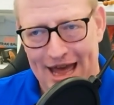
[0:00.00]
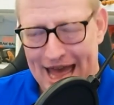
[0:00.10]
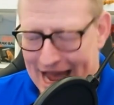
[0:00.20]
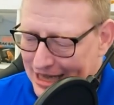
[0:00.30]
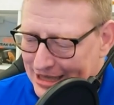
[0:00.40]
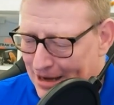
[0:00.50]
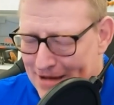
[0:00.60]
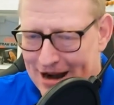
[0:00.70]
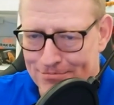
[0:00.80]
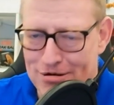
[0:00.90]
X
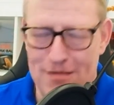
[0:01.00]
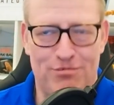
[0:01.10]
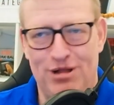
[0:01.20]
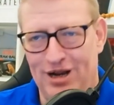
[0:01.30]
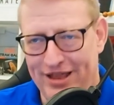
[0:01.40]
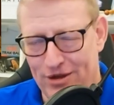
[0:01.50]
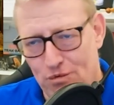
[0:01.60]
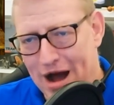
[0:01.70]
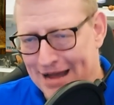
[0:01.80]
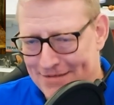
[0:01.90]
amount of probability that
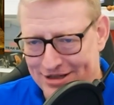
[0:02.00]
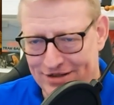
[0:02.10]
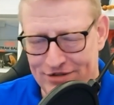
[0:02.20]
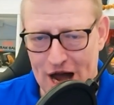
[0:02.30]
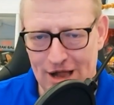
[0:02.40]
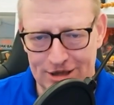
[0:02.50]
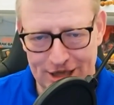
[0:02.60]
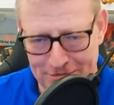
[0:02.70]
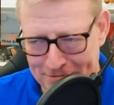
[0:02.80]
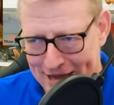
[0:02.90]
Y amount of dollars are
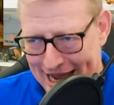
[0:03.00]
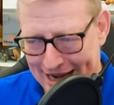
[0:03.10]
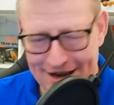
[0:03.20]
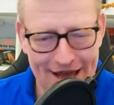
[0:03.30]
going to be paid.